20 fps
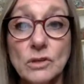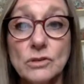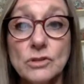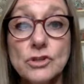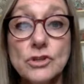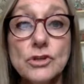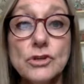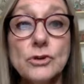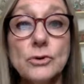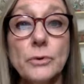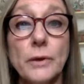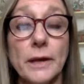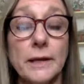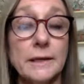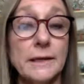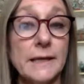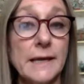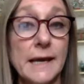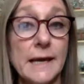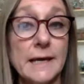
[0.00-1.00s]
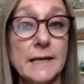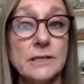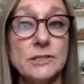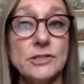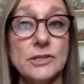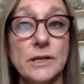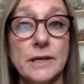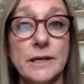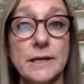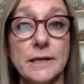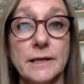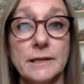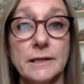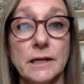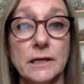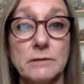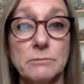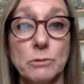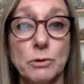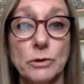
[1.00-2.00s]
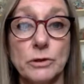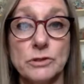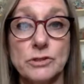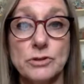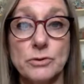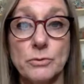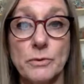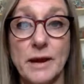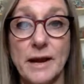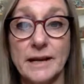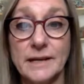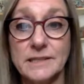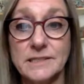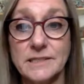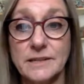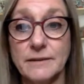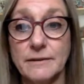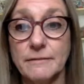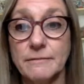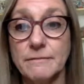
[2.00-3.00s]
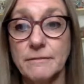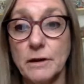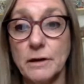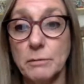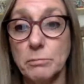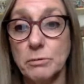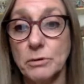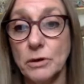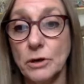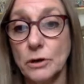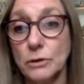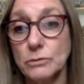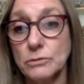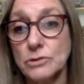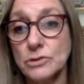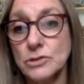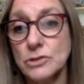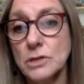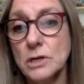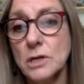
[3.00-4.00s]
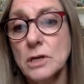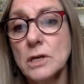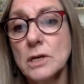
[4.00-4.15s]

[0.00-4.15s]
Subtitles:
to engage in a more directive approach.